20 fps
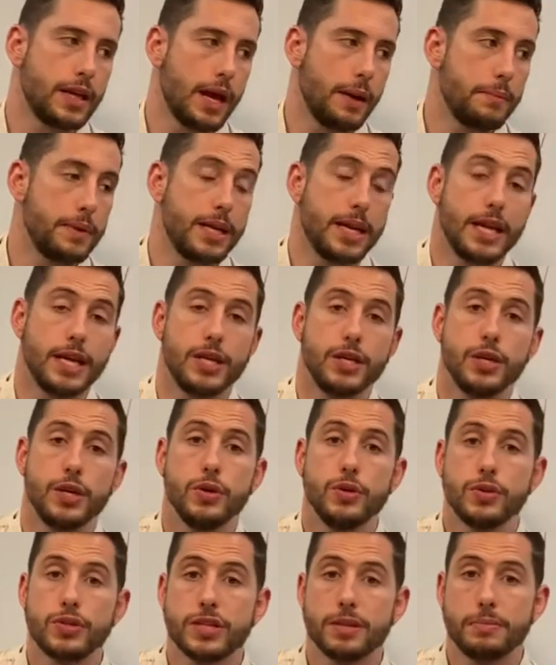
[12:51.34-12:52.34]
I mean, it
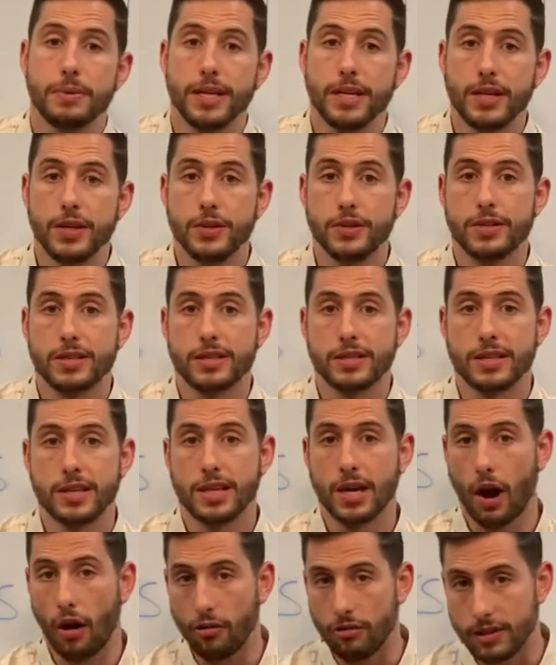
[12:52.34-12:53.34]
used to be used as a
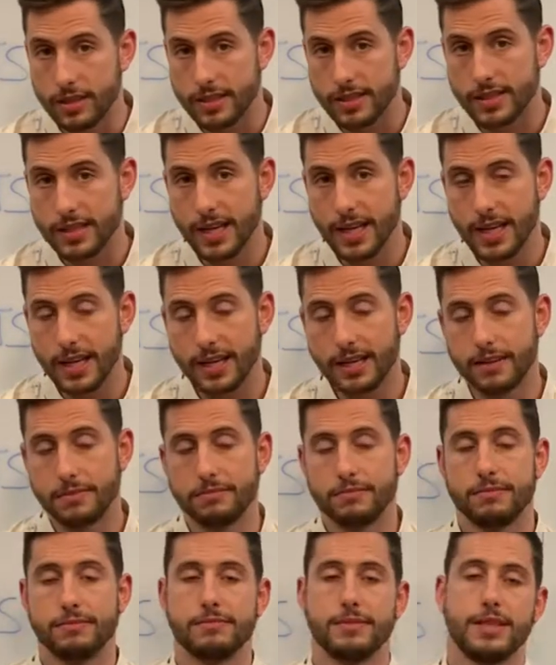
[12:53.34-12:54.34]
currency,
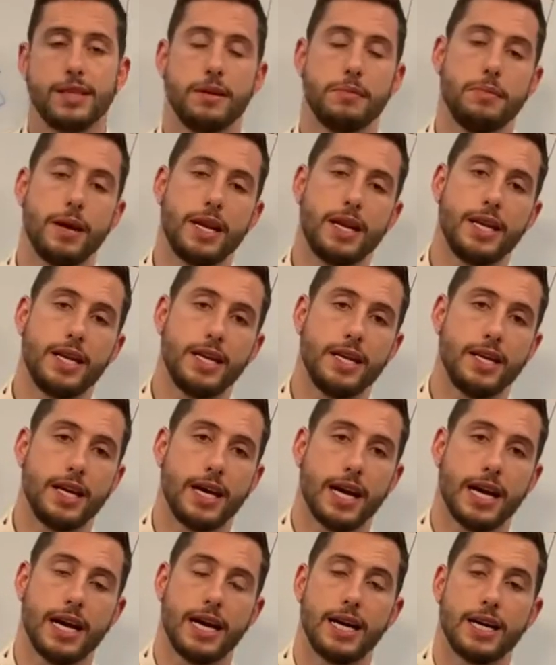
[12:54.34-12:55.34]
and you know many
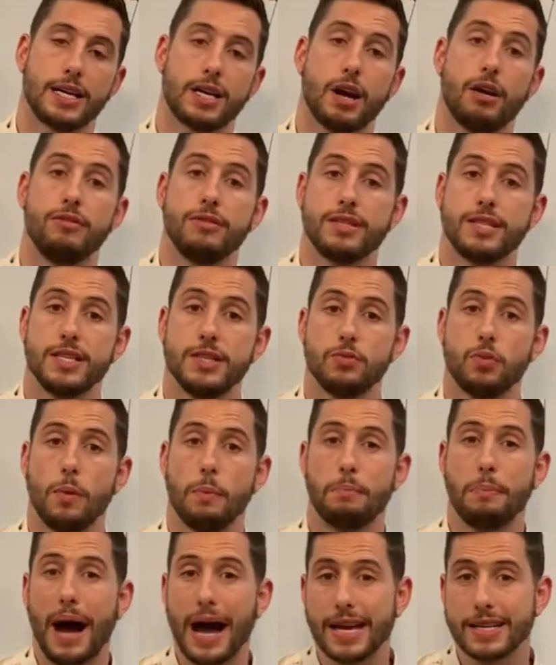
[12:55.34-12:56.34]
uh, currencies were
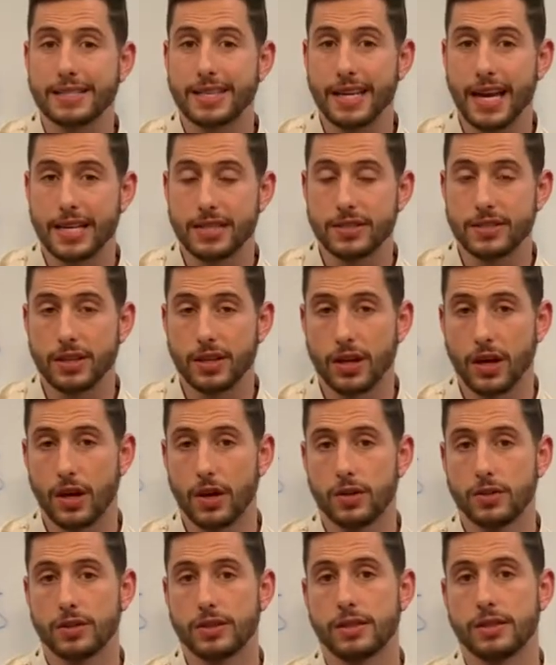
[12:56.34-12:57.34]
backed against the
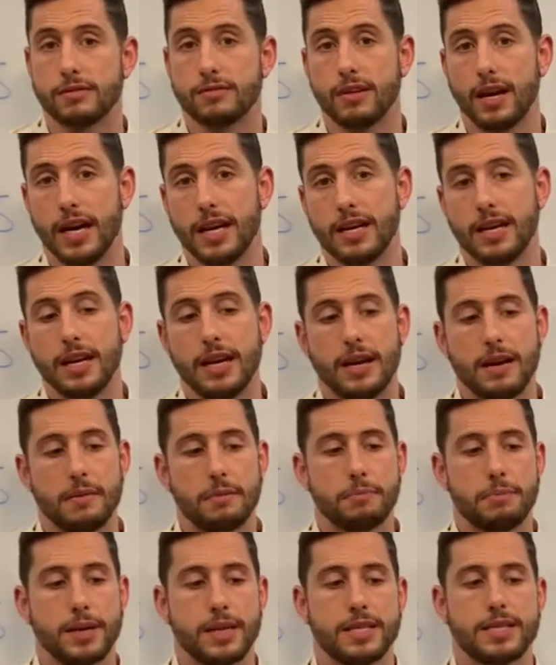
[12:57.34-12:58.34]
gold, right?
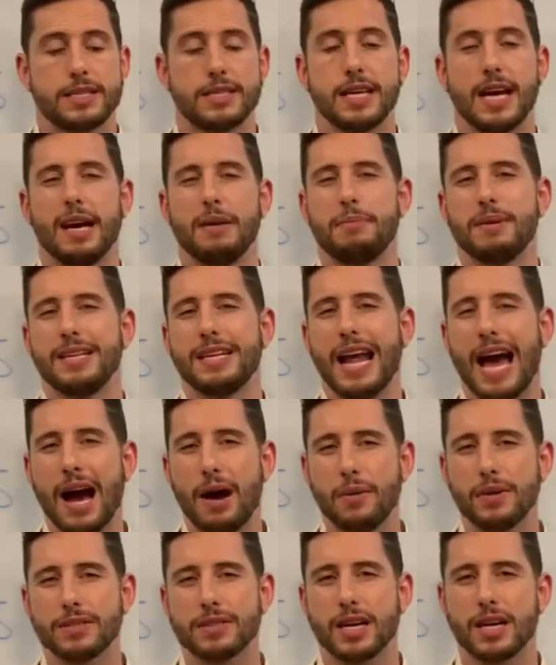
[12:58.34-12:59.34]
But uh, but
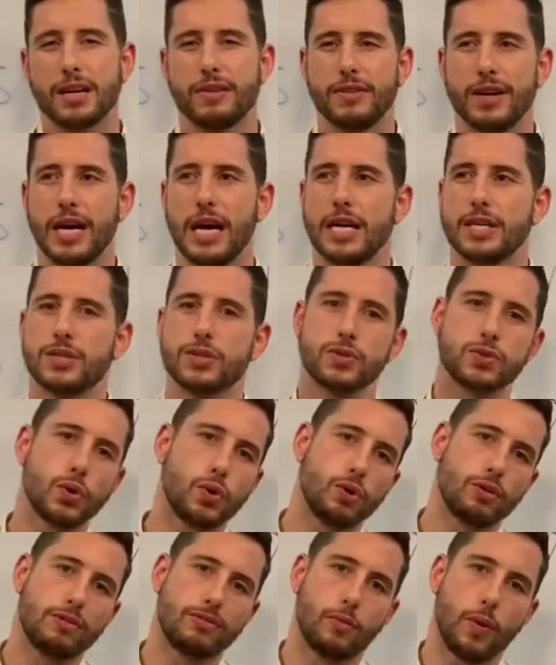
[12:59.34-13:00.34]
now it's kind of a, a,
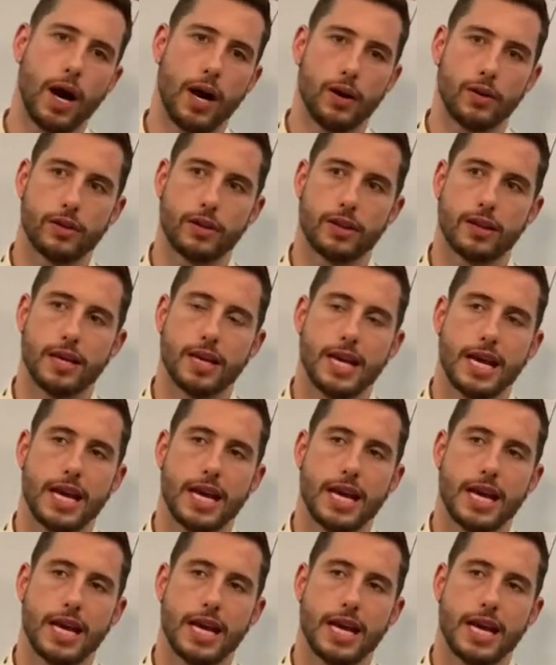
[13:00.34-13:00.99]
store of wealth.